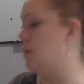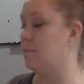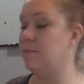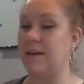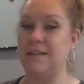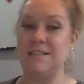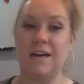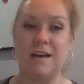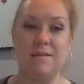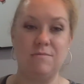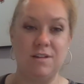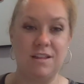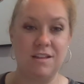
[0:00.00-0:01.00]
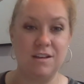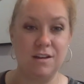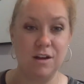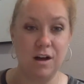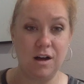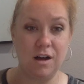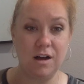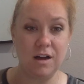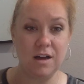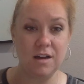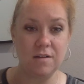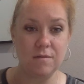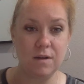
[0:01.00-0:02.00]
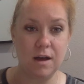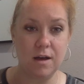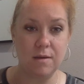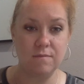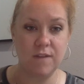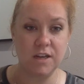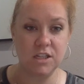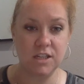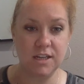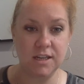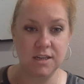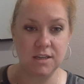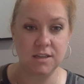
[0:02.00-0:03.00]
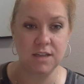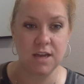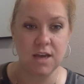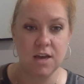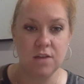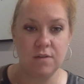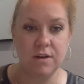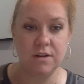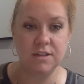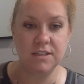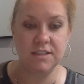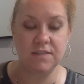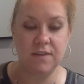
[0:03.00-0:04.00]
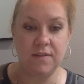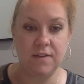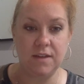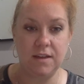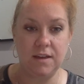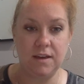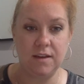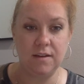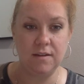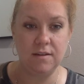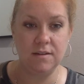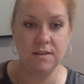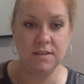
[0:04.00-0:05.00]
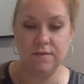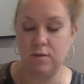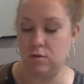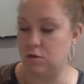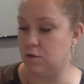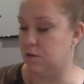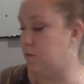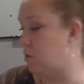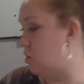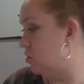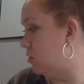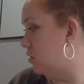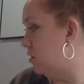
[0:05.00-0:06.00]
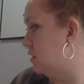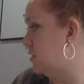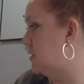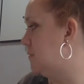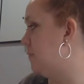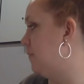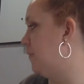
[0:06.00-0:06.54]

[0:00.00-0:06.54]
My Time with God, VeggieTales, 365 Daily Devotionals for Girls.